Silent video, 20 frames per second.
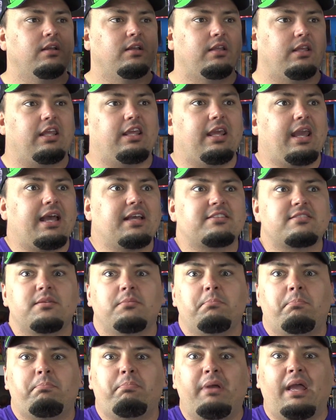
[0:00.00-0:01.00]
he
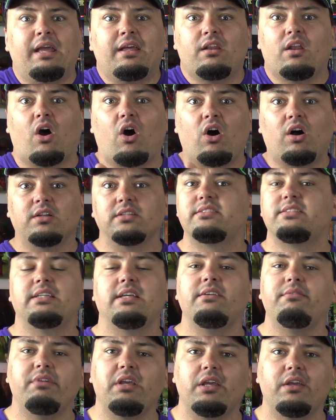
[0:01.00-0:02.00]
hasn't been on
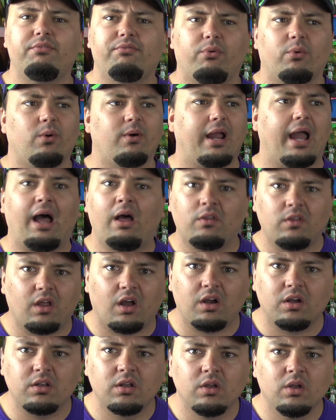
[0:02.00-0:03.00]
T V for how
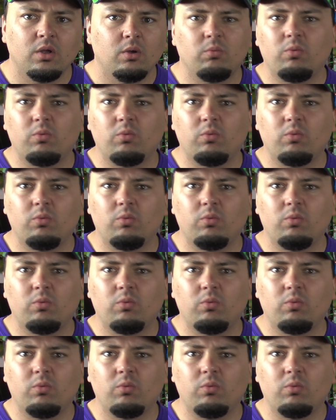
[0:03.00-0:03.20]
long?